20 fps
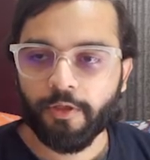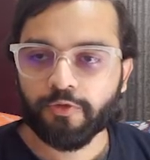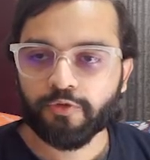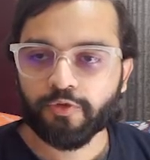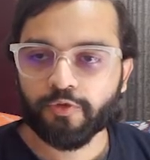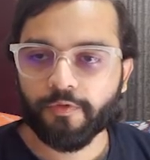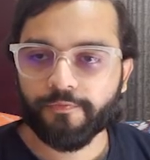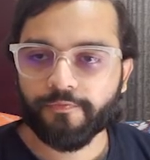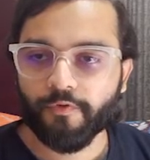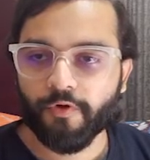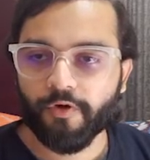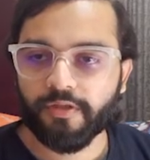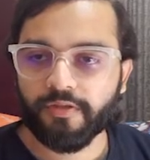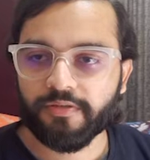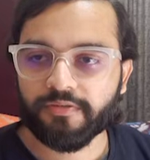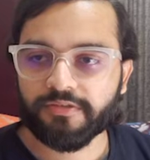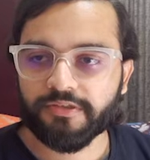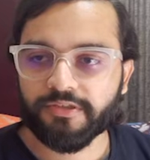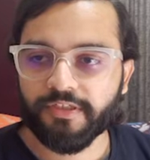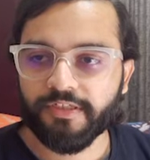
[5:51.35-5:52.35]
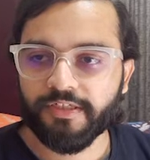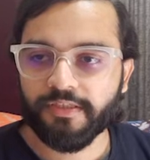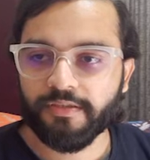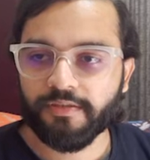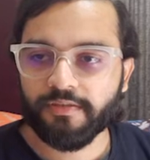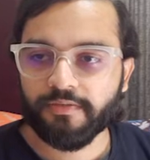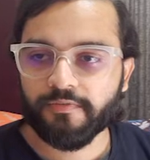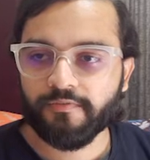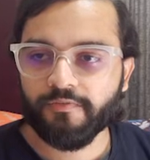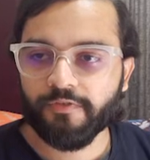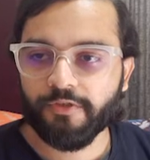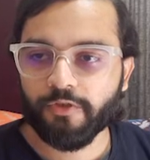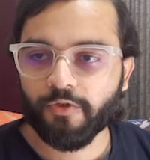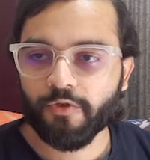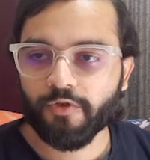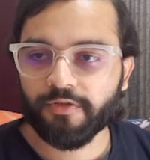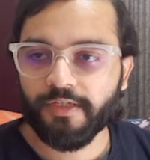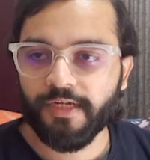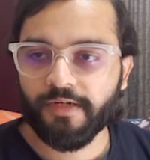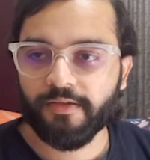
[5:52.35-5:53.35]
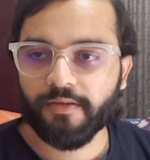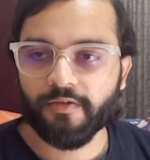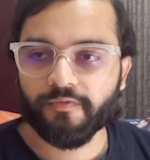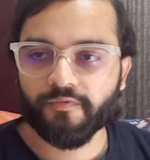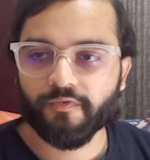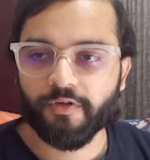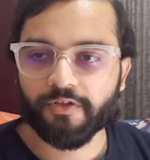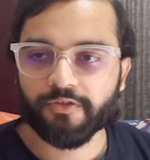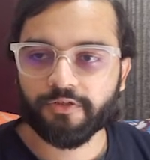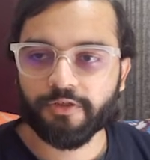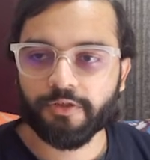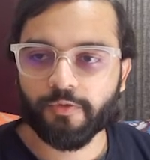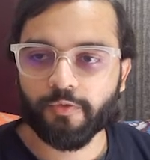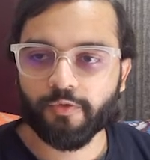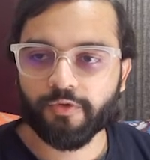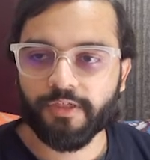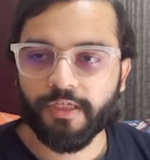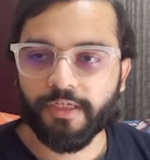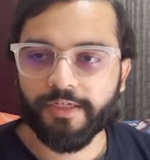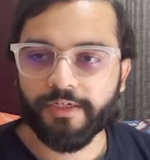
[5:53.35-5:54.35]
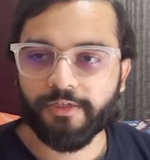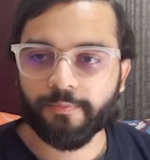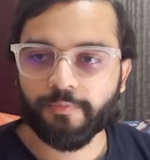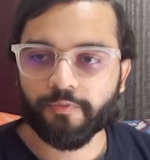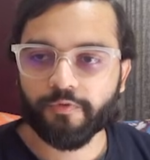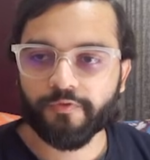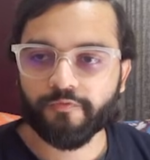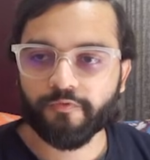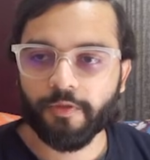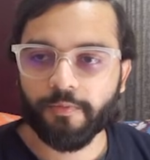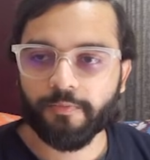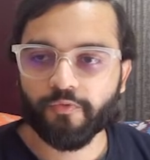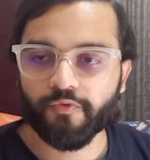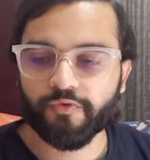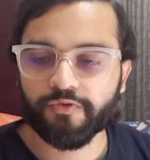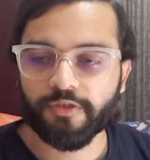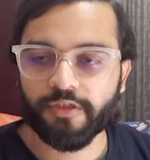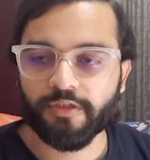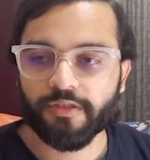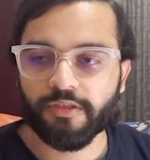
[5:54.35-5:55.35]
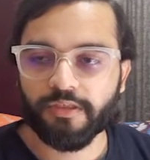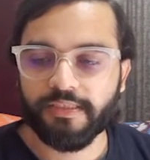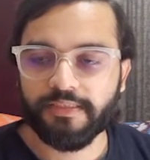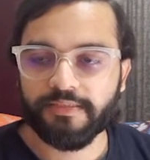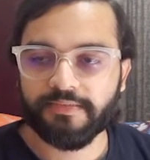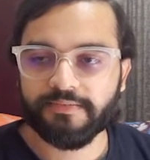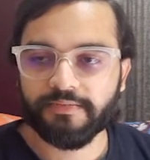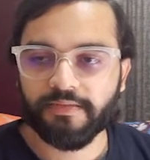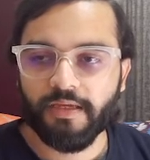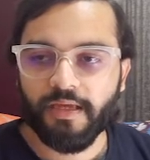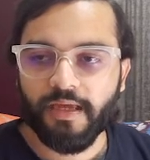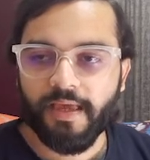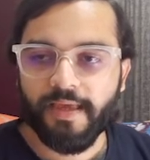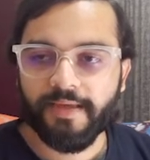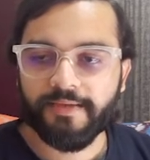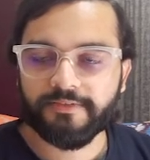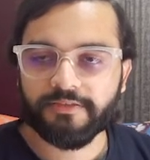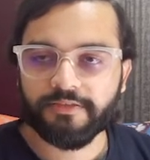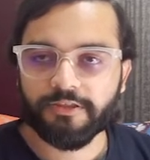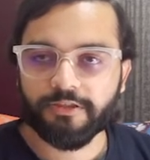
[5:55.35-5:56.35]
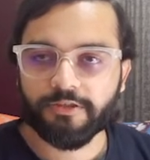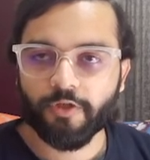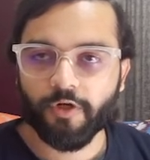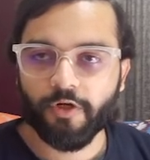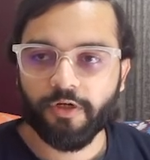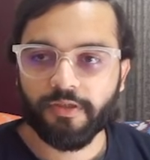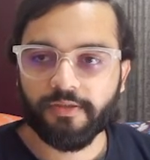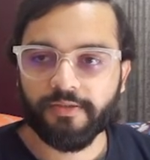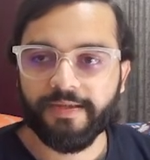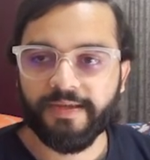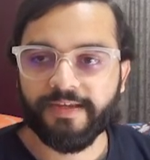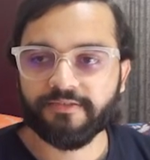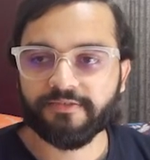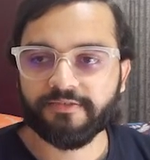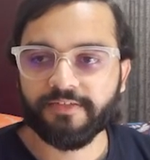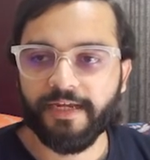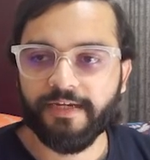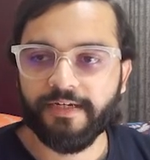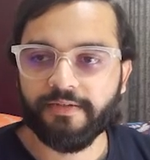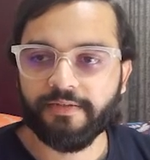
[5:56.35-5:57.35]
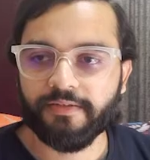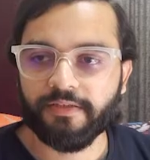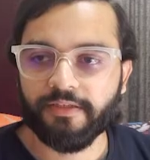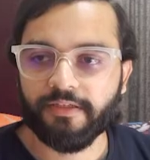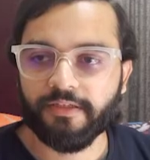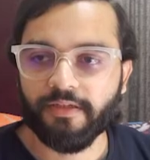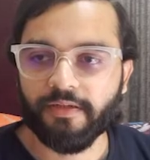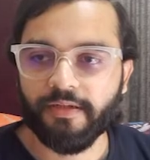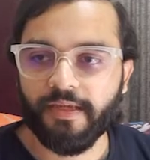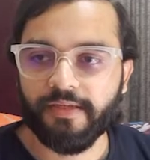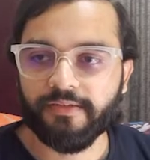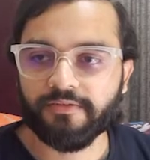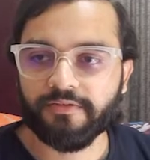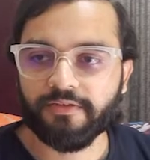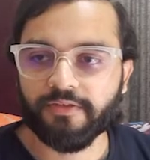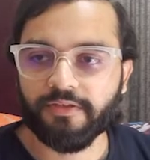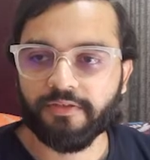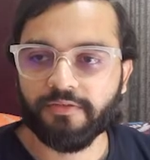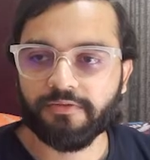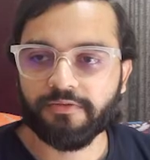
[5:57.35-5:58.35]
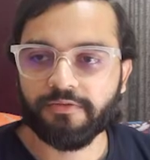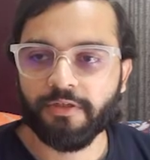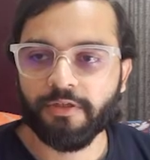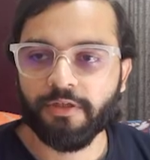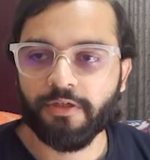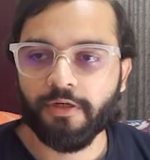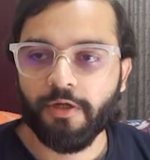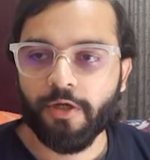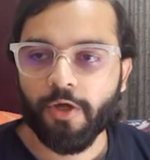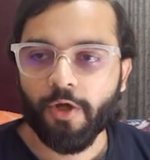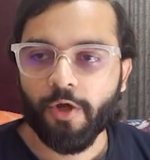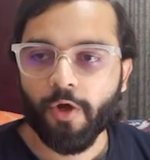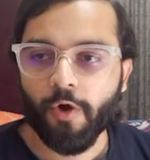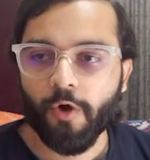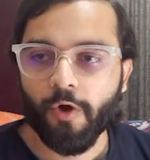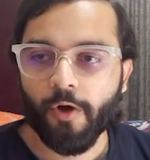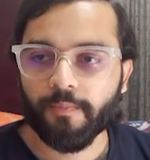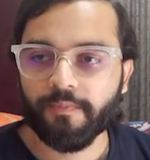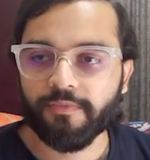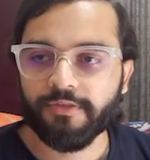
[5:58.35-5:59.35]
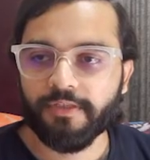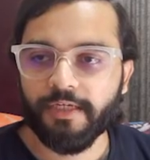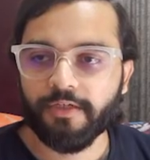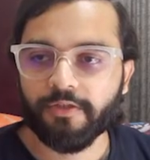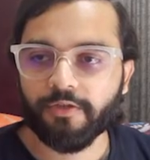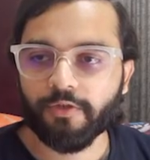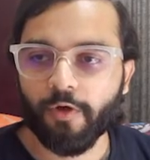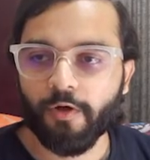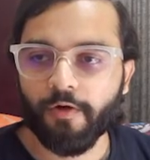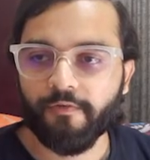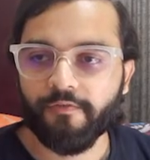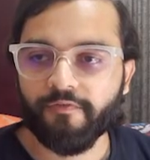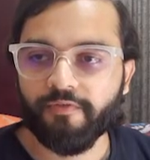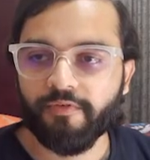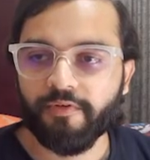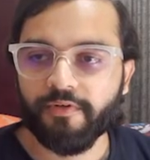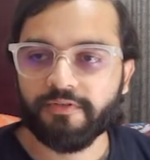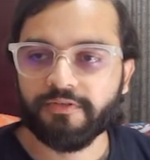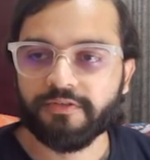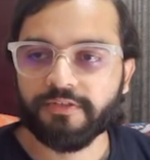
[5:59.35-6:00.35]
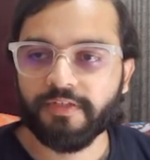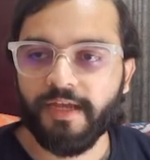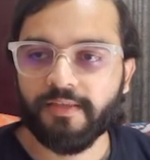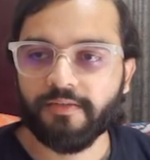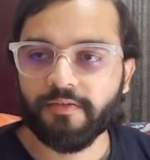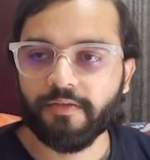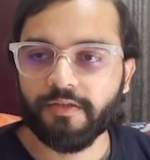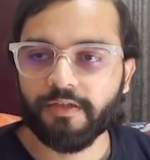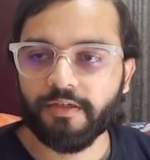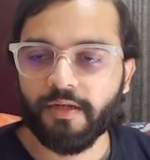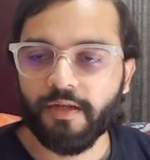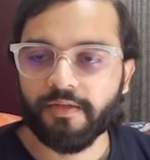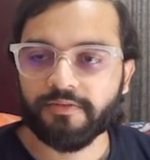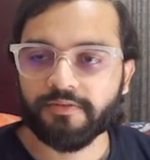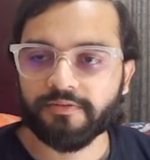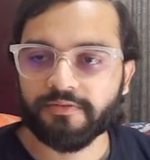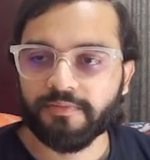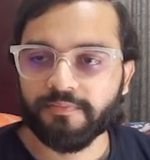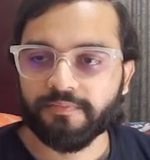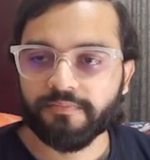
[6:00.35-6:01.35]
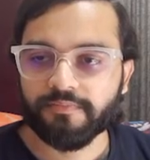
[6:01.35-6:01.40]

So for string, we know that the function to take input from user is sc.nextInt. Here sc is the object of scanner class.